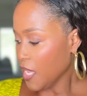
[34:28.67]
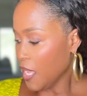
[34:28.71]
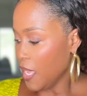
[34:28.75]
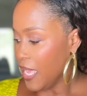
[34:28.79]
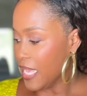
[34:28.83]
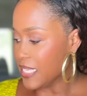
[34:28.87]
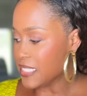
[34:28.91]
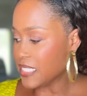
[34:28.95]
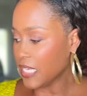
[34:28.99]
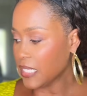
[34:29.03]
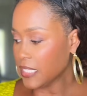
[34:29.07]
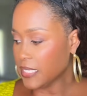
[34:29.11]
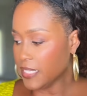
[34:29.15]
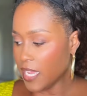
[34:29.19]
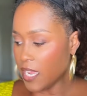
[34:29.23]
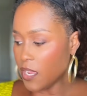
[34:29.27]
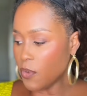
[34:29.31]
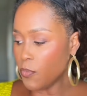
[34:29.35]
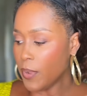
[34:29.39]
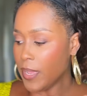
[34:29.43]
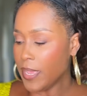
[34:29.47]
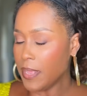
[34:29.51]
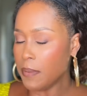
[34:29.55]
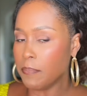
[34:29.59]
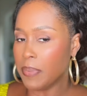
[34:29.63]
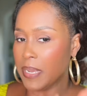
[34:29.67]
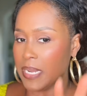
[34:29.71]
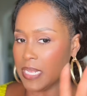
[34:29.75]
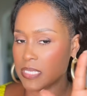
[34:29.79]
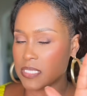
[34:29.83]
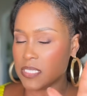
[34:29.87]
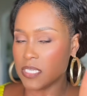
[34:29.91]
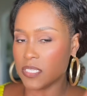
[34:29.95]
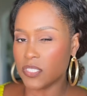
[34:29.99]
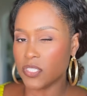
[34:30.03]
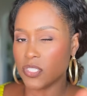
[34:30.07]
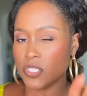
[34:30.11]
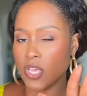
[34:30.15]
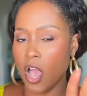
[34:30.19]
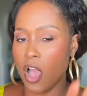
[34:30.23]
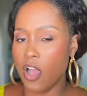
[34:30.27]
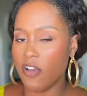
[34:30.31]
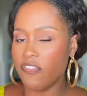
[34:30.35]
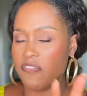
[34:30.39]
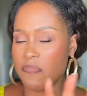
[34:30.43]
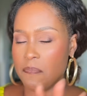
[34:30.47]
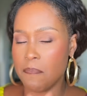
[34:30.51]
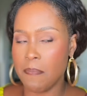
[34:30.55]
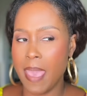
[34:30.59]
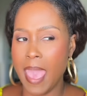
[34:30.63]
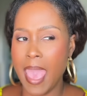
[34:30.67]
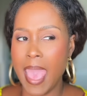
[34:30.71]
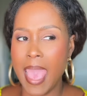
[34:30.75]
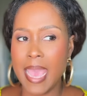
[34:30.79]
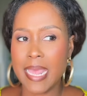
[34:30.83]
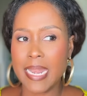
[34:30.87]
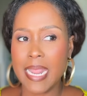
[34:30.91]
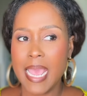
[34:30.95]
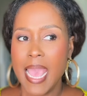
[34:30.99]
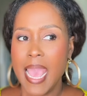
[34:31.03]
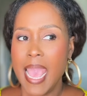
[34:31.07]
It's a liquid, but it's a soft matte.